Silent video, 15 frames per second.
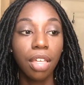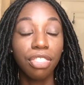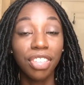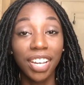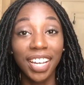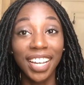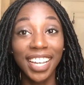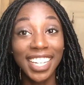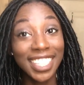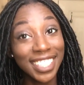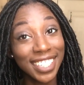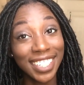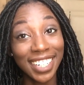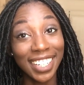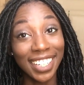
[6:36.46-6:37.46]
the
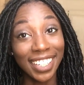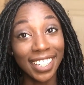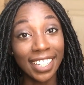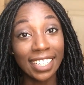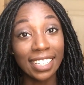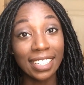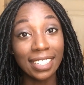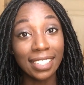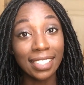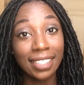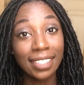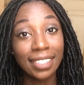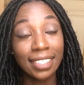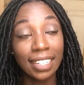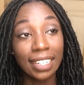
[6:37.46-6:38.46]
itching
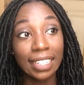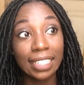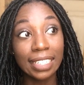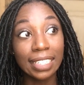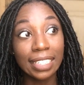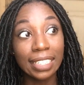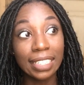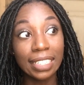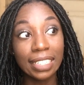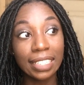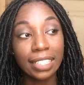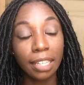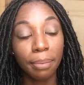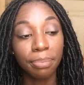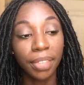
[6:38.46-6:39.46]
is
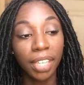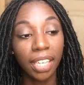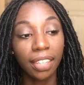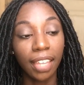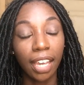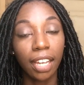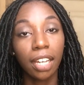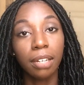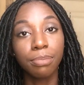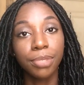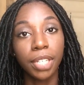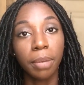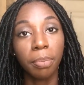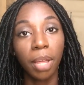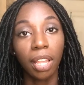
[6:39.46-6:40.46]
something that comes
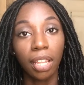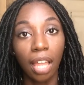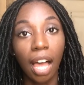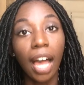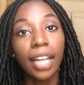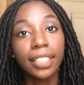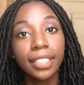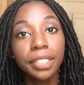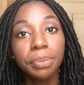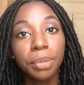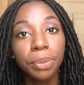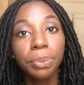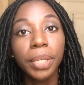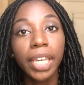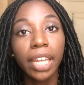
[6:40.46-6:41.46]
up a lot
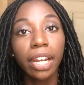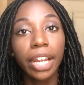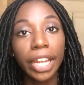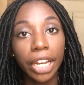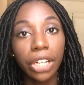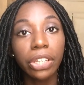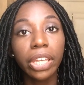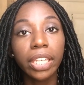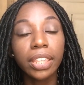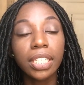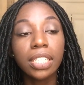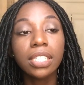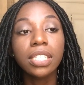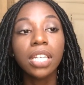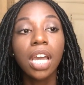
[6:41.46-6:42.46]
when we get our hair like
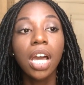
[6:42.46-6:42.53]
this.